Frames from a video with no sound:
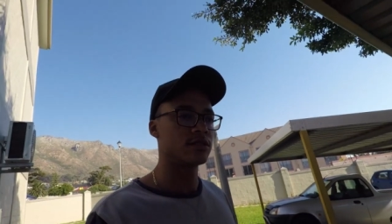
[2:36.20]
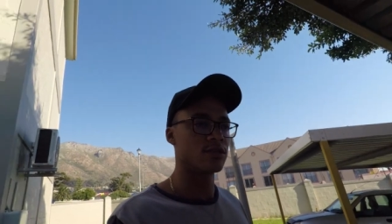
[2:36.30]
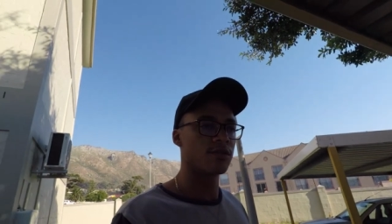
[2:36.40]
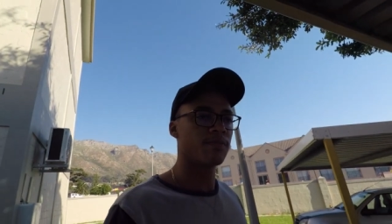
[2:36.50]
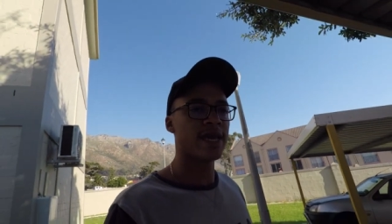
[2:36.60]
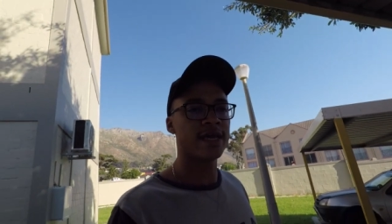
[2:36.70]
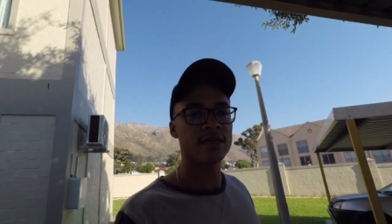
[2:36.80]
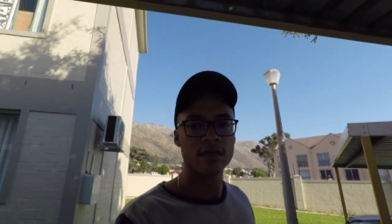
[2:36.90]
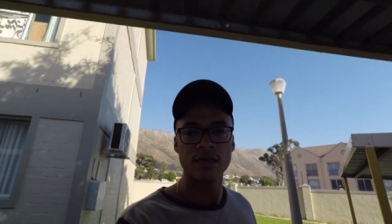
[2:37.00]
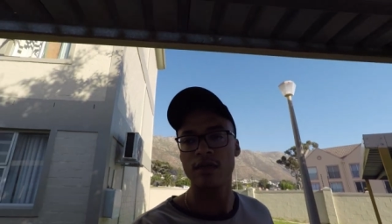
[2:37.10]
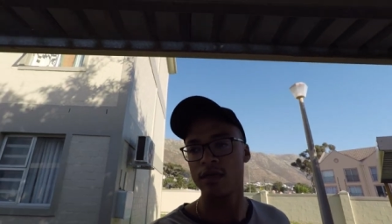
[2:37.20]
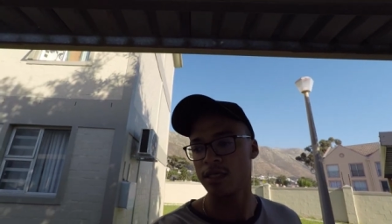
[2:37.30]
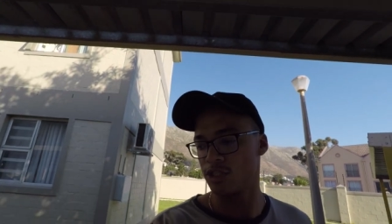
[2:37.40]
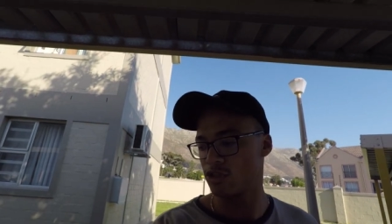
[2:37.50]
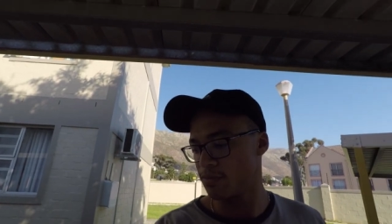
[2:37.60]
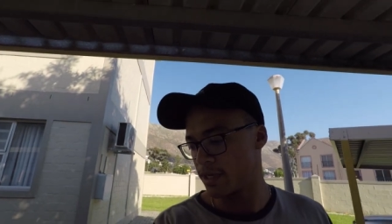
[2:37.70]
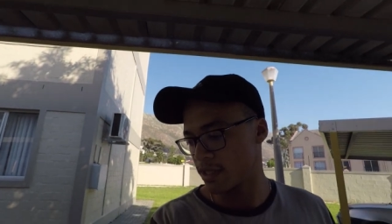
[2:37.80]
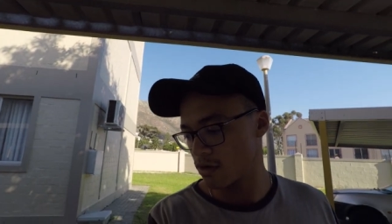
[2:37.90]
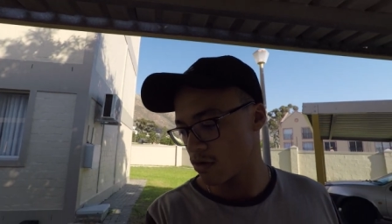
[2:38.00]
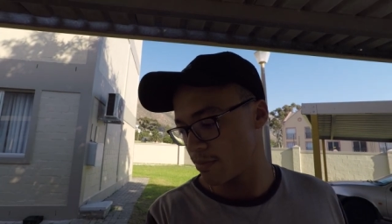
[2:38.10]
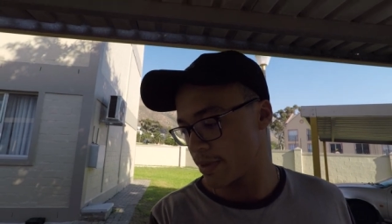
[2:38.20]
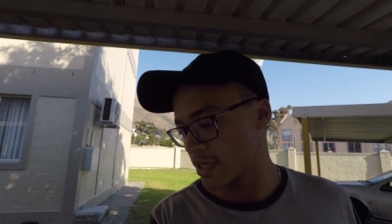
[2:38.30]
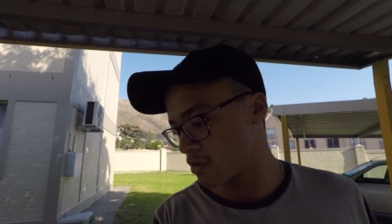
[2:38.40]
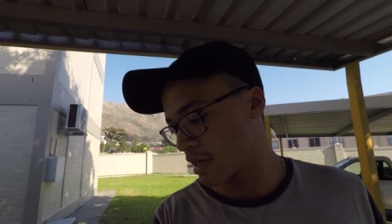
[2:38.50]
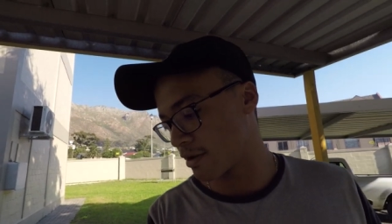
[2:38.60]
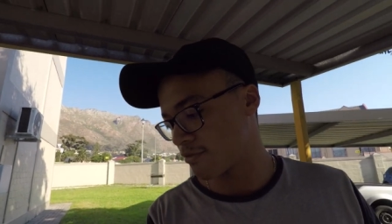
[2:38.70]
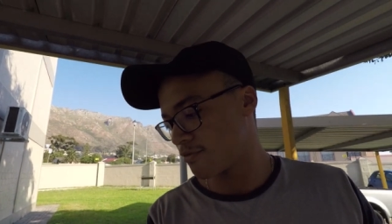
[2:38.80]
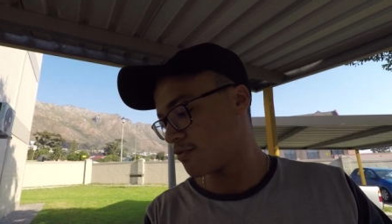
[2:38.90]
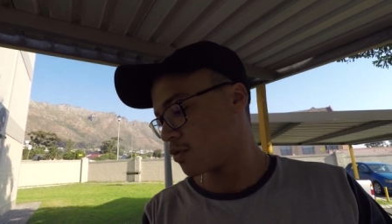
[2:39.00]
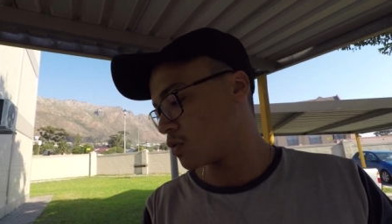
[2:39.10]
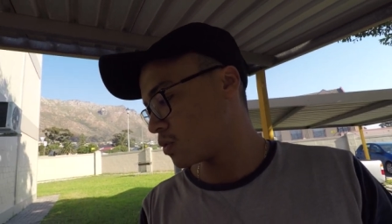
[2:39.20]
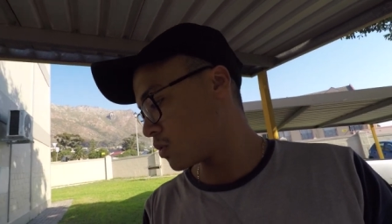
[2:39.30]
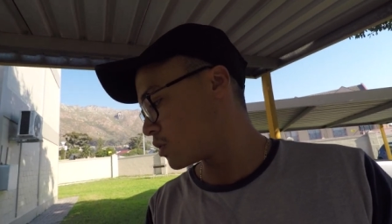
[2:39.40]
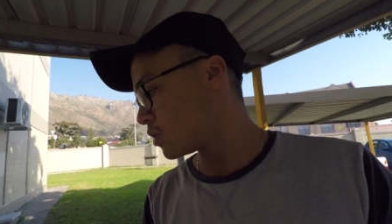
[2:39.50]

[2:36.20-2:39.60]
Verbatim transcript: So the plan is to bring the car back to life for